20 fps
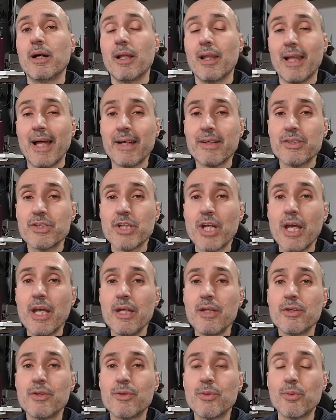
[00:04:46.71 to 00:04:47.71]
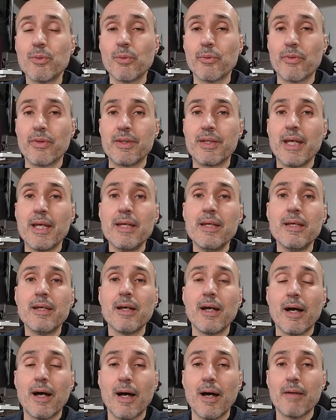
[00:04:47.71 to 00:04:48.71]
LangChain to take
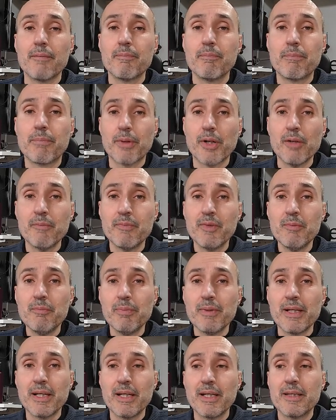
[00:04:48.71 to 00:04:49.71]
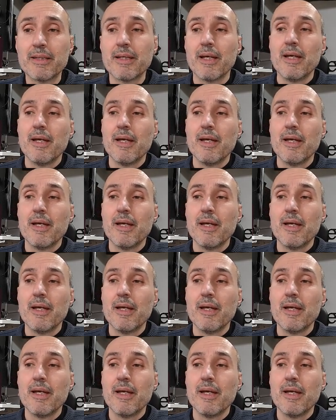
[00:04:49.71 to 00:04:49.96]
a prompt template,